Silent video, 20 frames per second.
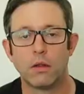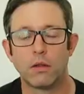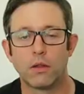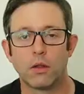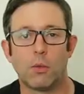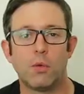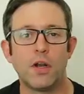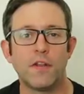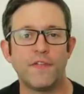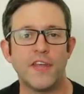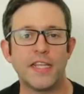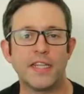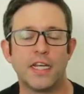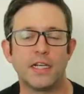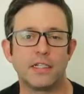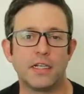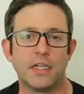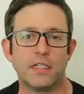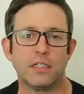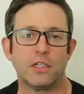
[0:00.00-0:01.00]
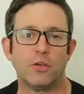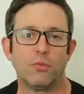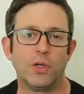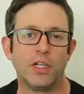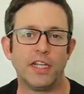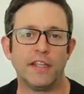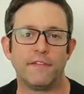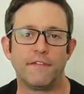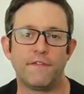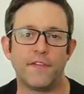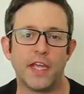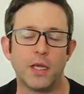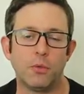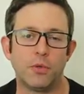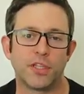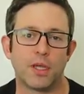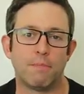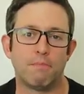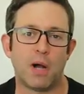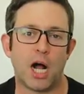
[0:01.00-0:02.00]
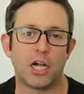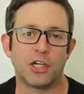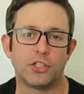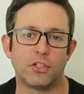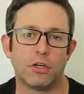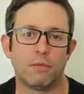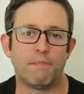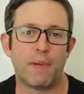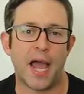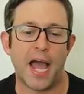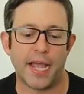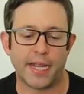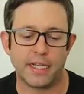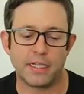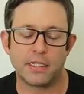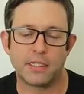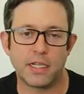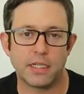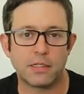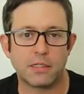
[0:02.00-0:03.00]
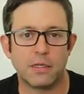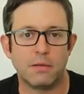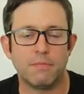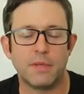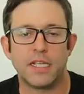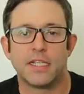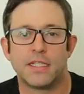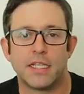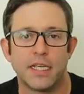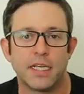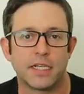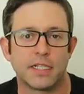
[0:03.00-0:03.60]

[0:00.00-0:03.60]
The one thing that doesn't really fit with a modular packing system is the